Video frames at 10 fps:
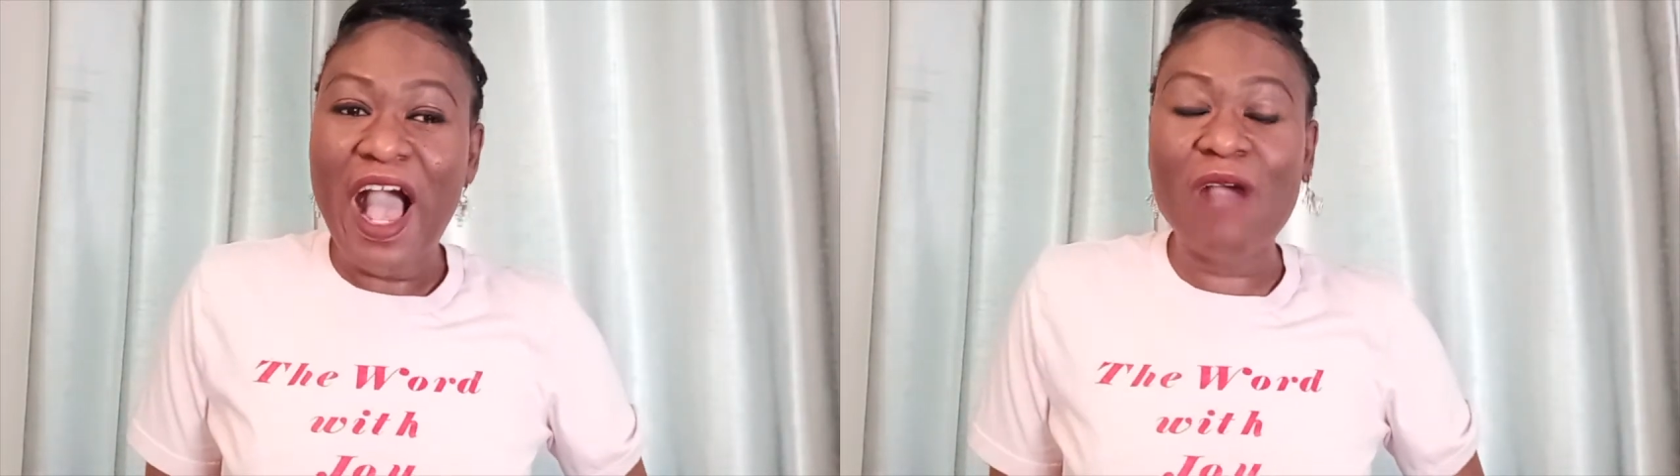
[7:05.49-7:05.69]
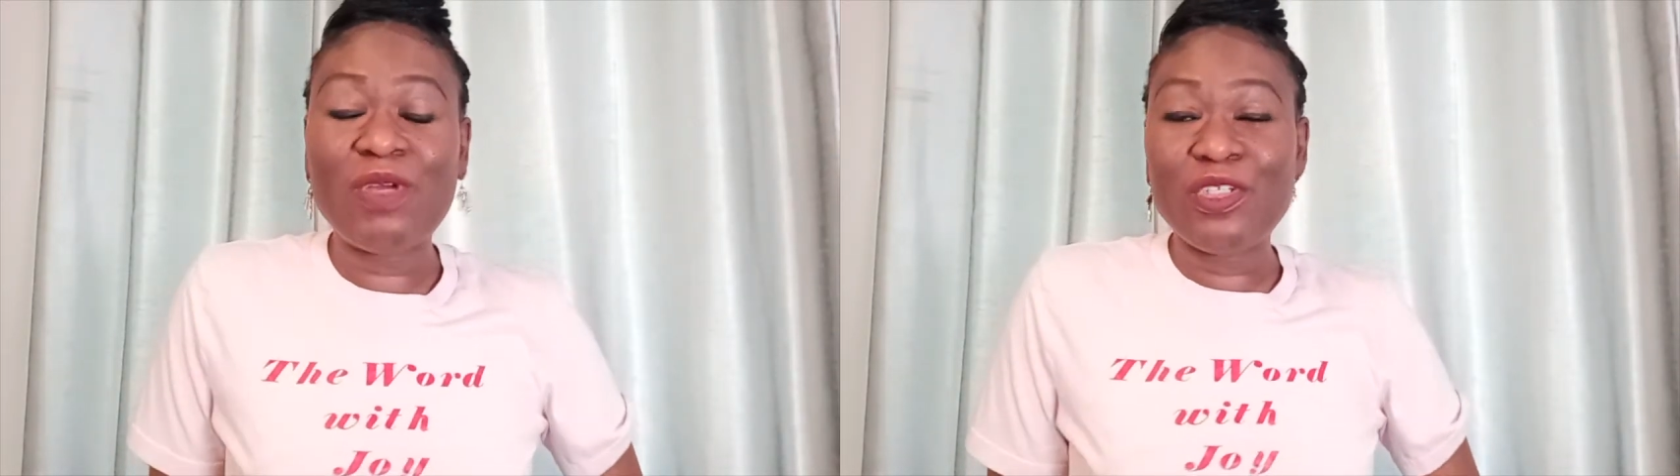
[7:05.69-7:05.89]

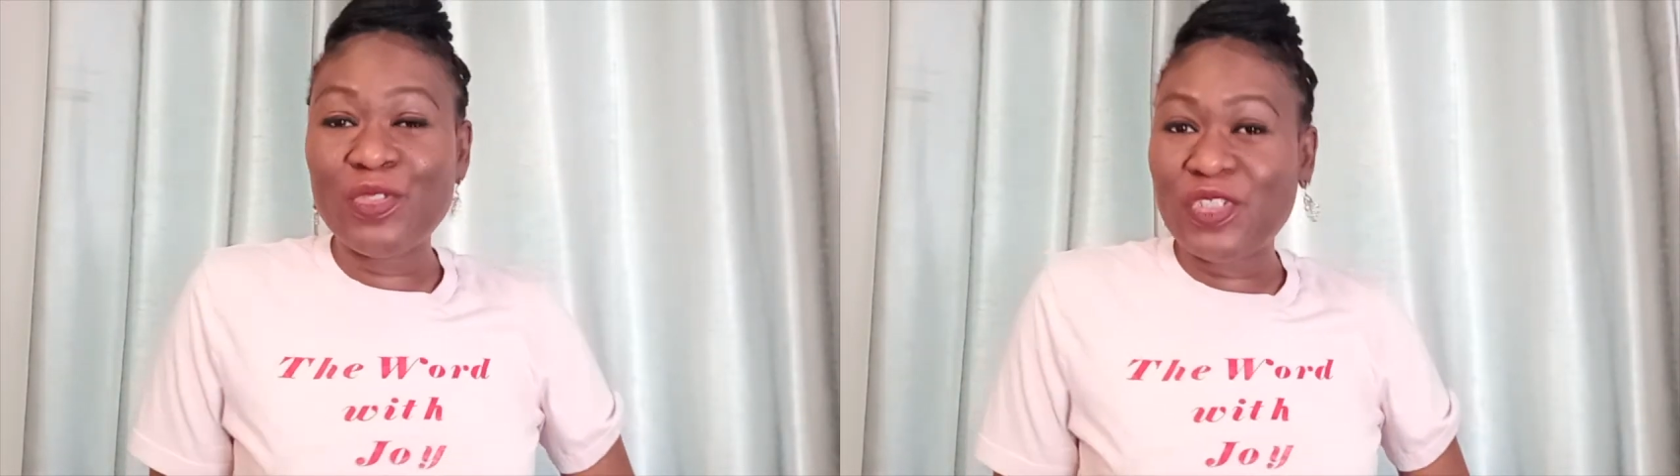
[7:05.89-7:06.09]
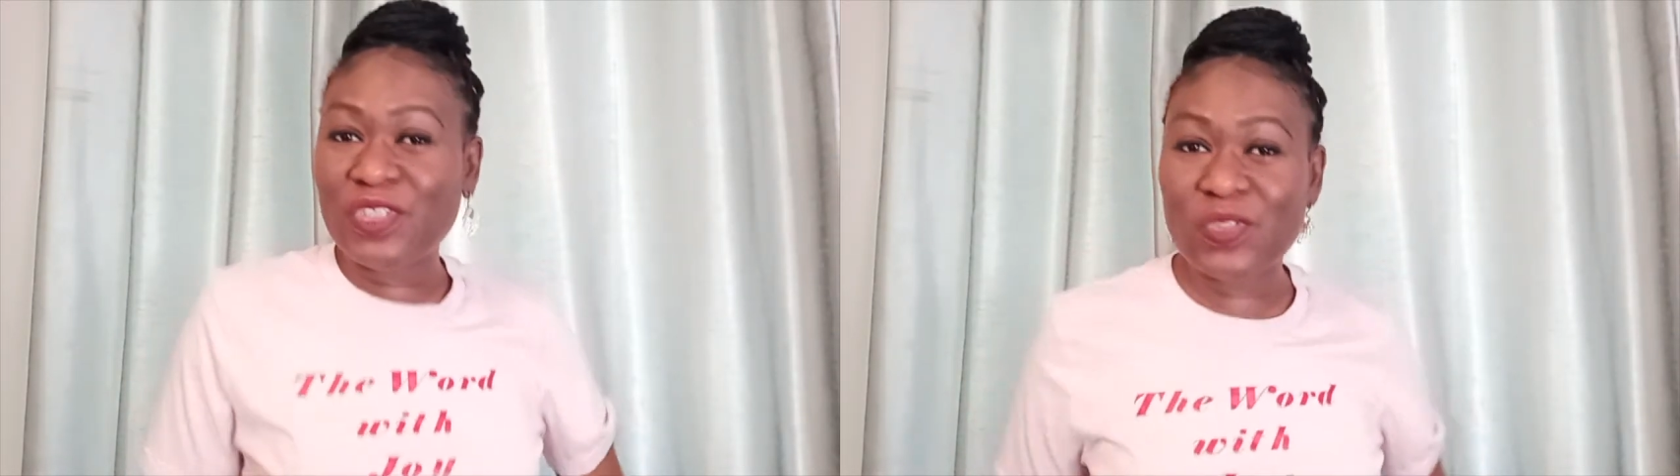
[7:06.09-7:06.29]
I want to
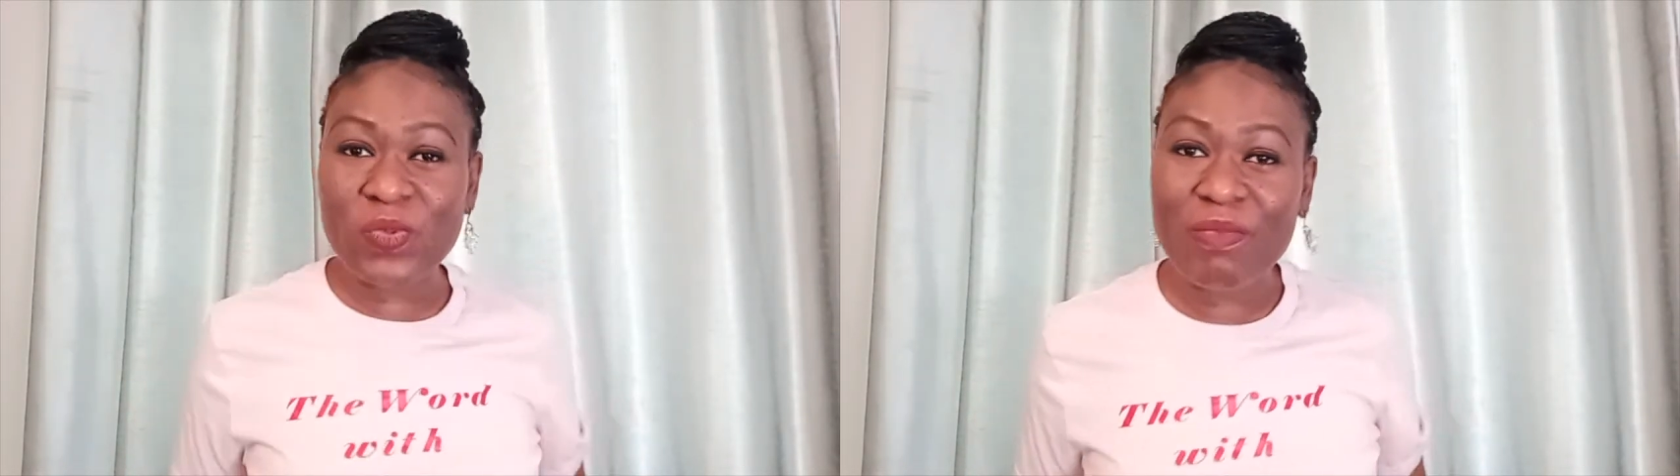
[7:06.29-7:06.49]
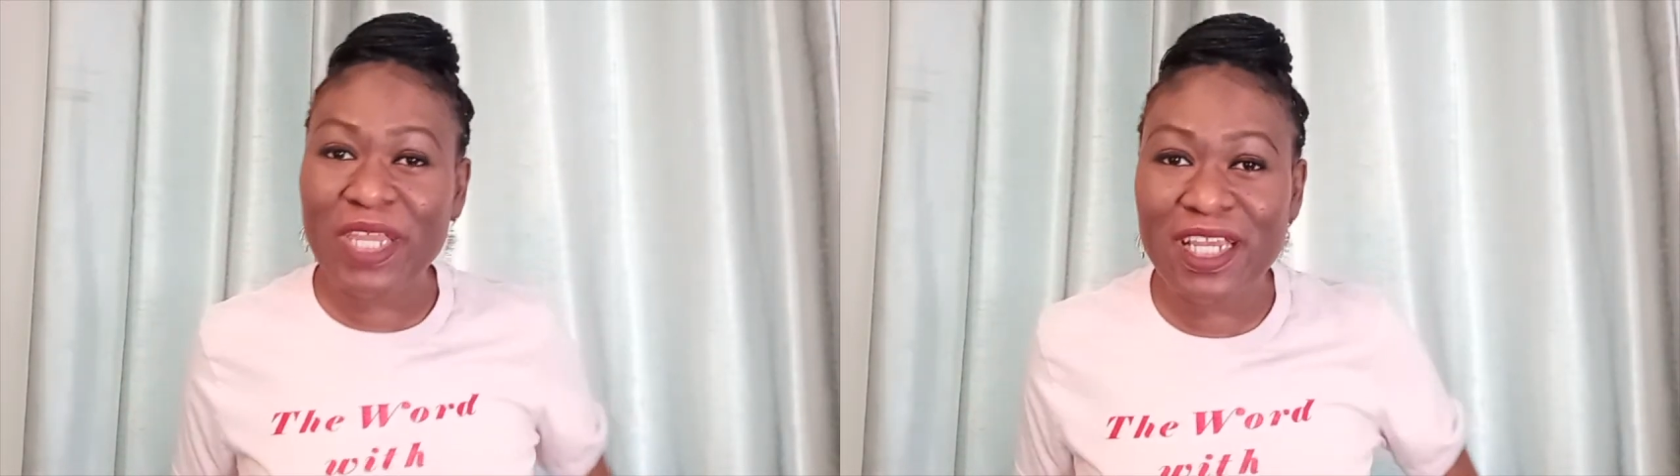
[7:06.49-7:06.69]
do the
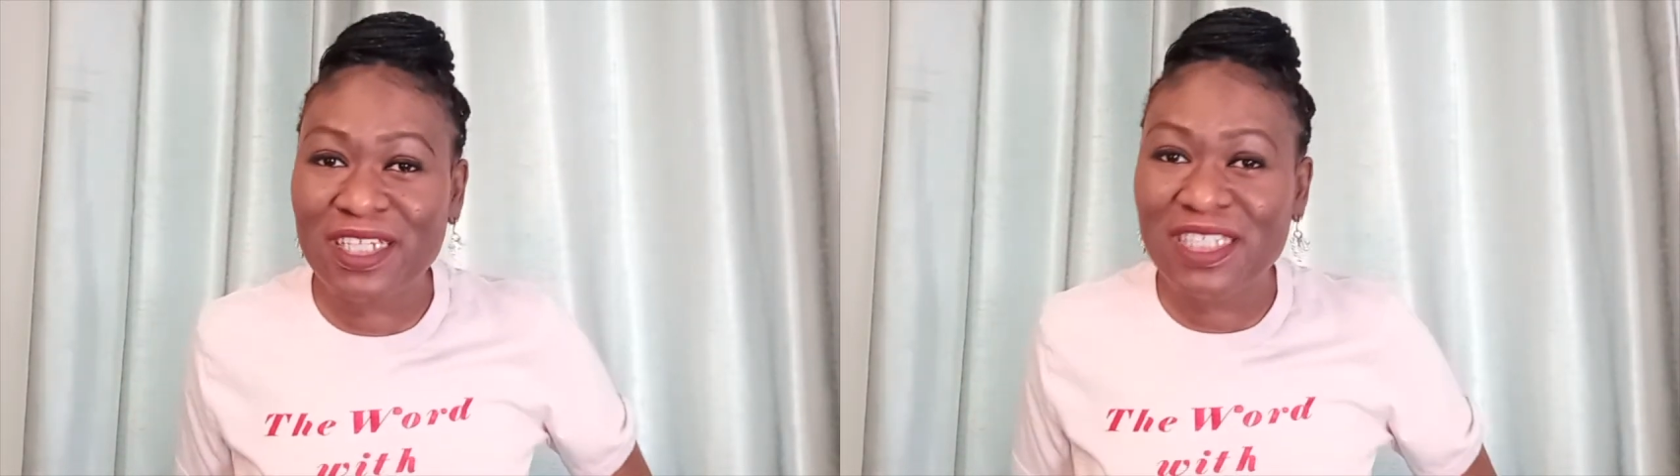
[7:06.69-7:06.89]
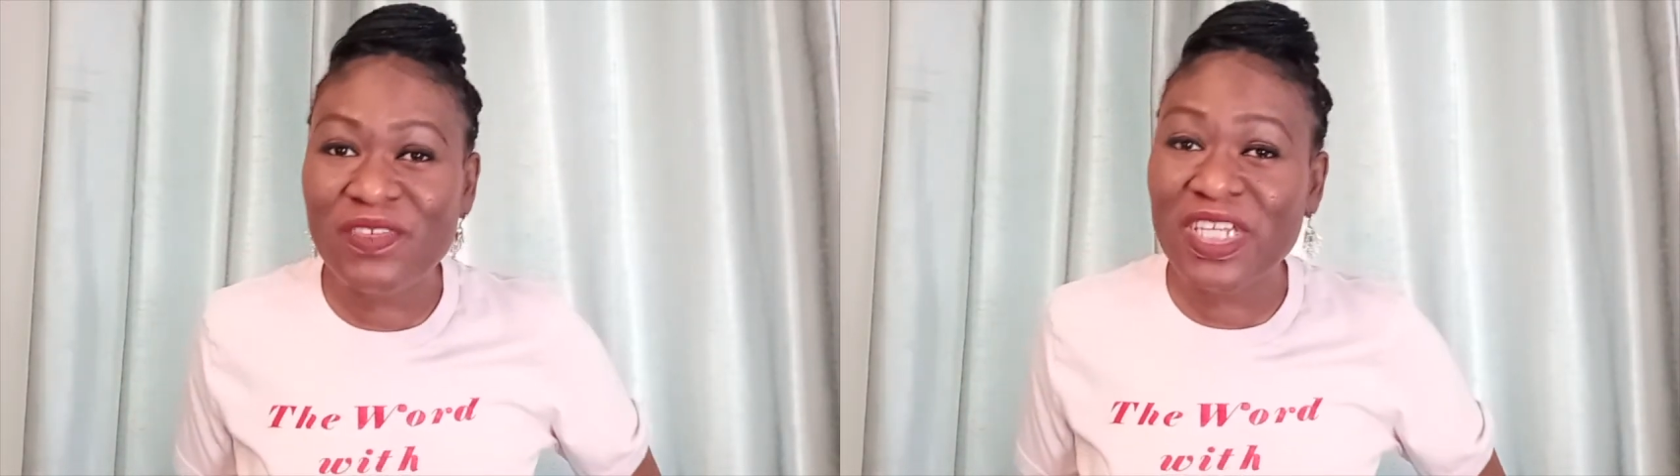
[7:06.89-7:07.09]
swimming
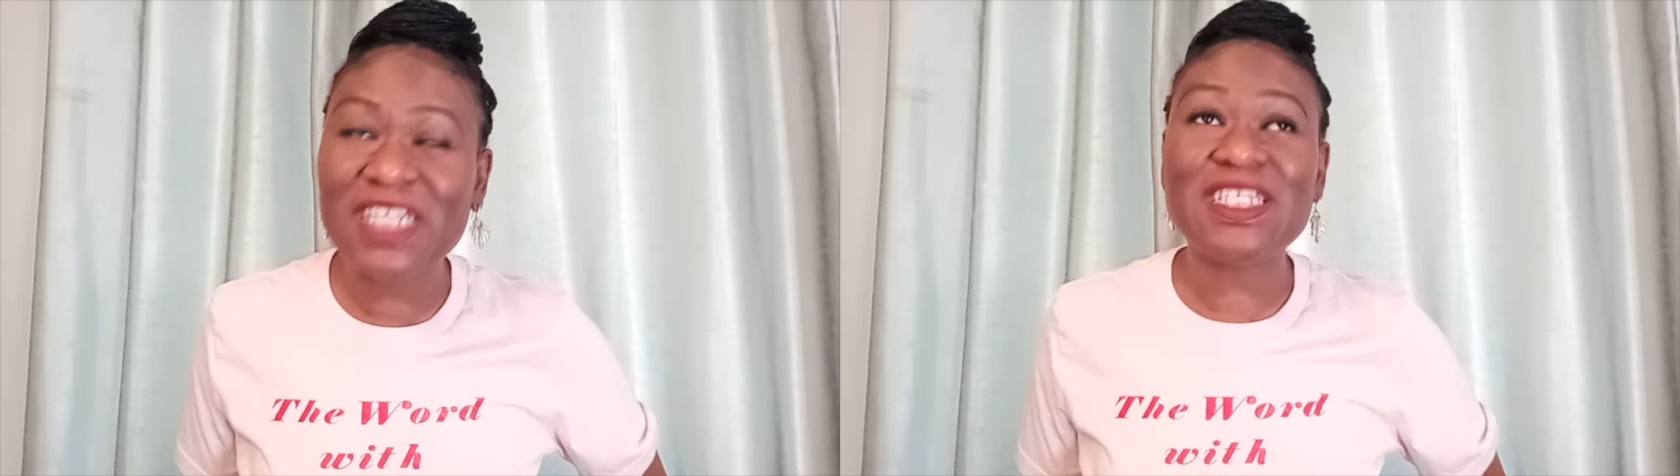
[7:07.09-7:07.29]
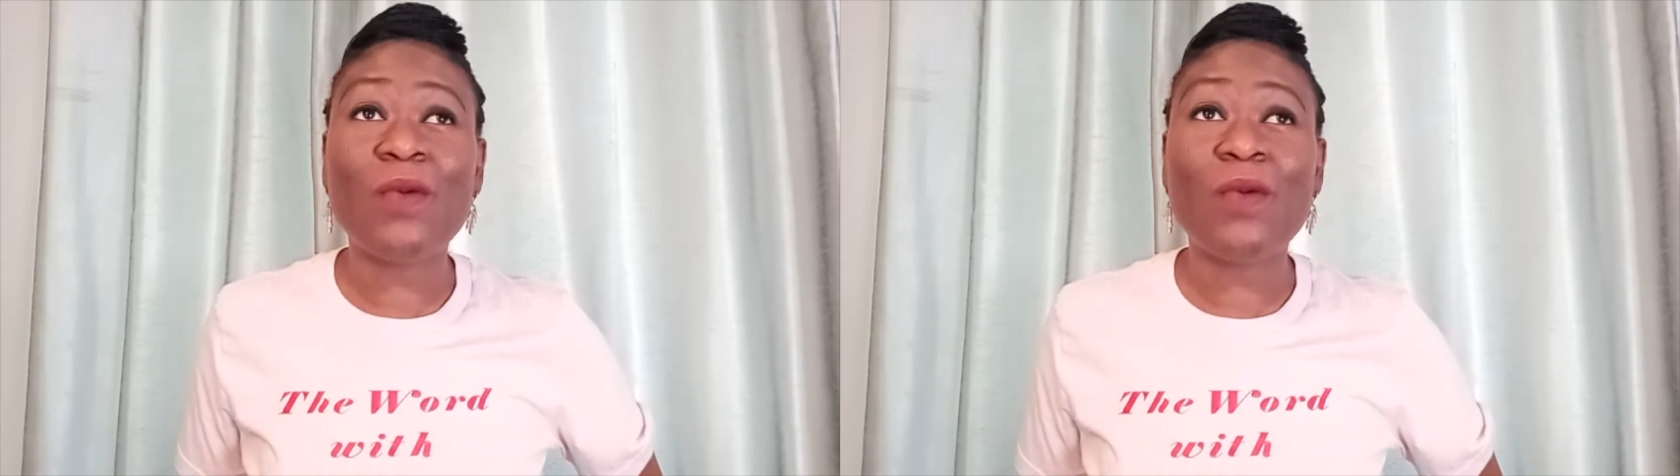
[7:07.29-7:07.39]
activities.